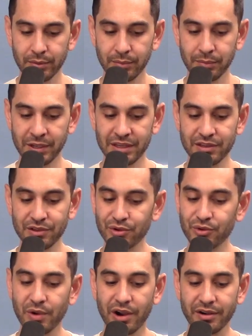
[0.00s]
"But
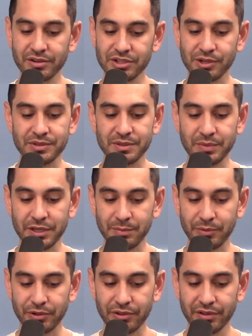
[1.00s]
you are a chosen
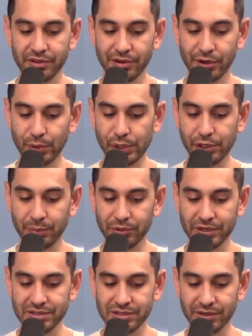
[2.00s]
people, a royal
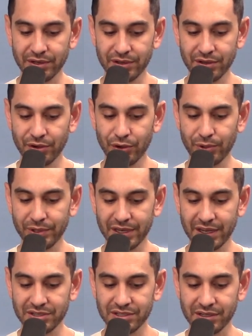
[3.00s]
priesthood, a holy
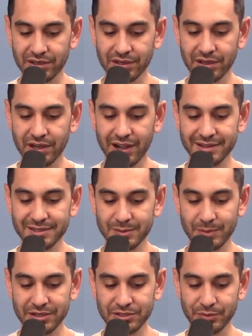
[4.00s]
nation, God's
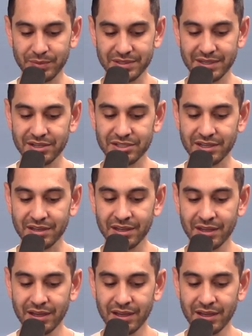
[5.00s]
special possession,